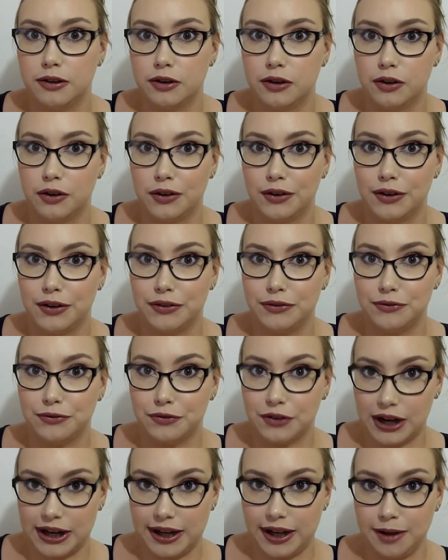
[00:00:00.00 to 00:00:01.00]
on
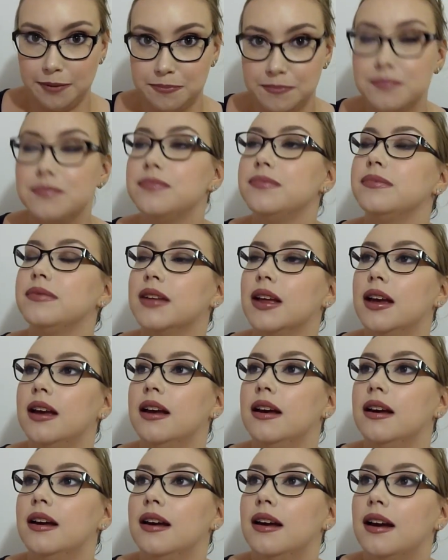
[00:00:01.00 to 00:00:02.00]
Friday.
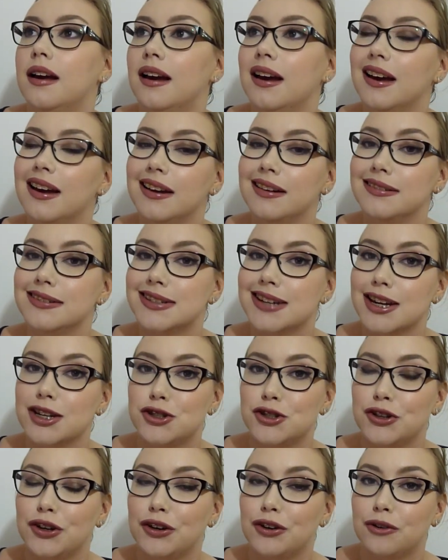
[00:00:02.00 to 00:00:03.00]
And stay
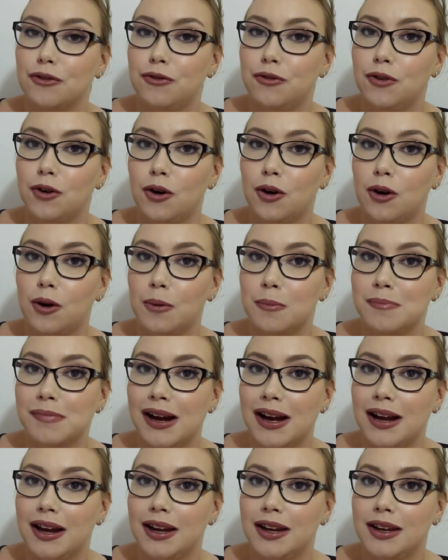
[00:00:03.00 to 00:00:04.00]
tuned for
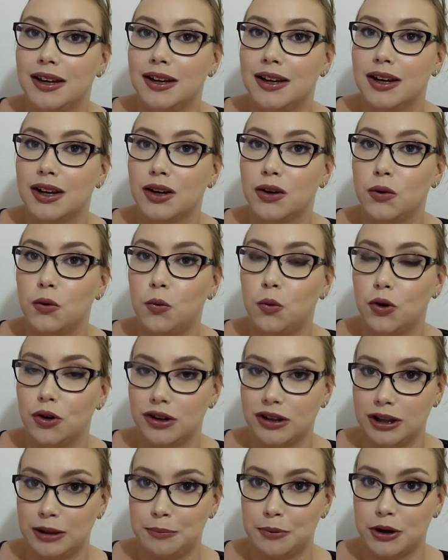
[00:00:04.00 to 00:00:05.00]
my
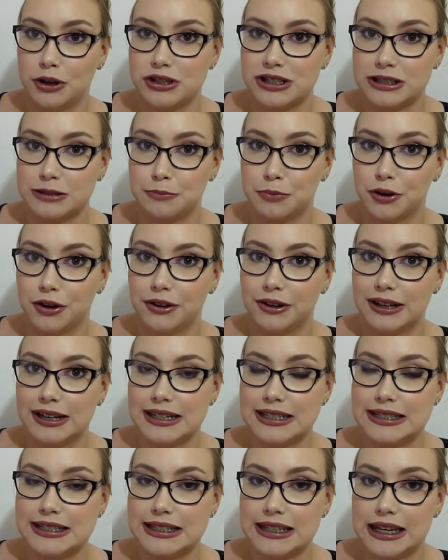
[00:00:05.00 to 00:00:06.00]
quarterly project
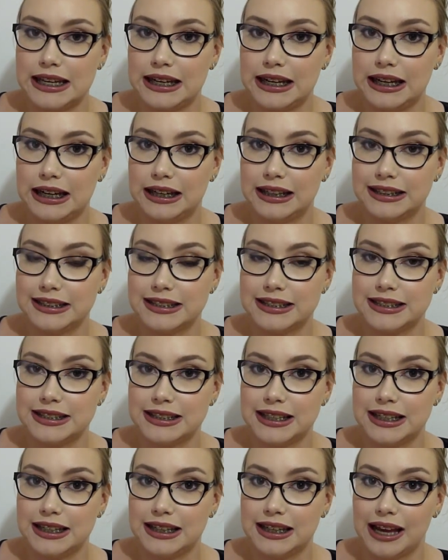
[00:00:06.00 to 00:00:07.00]
progress to
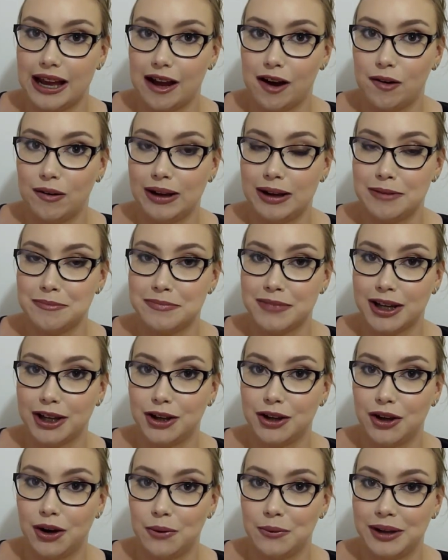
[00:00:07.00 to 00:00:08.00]
see how I'm
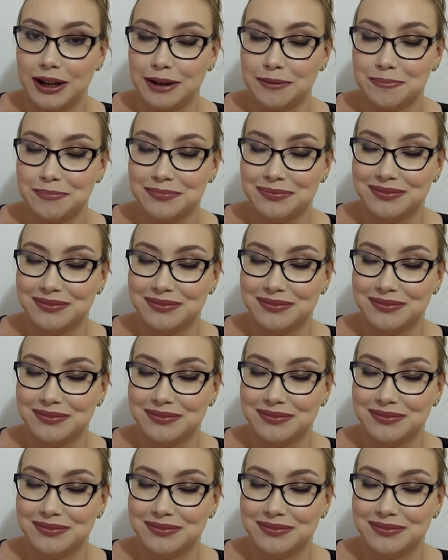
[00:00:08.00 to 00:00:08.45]
going.